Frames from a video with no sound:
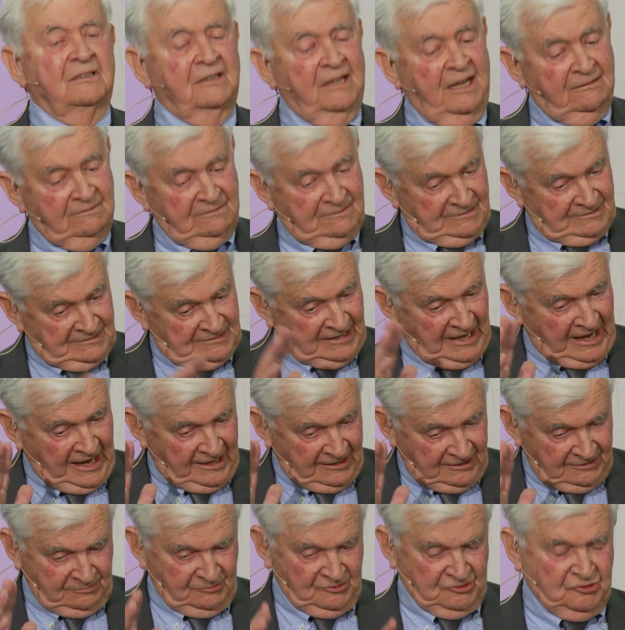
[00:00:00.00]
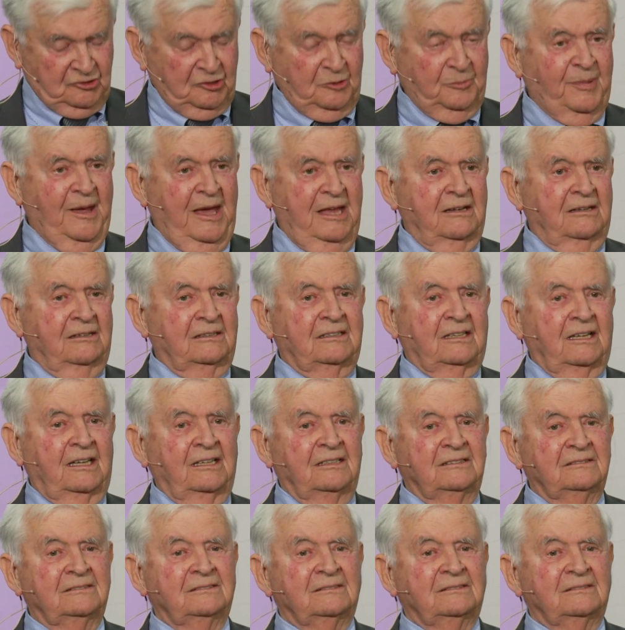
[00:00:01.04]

Uh, death was your penalty.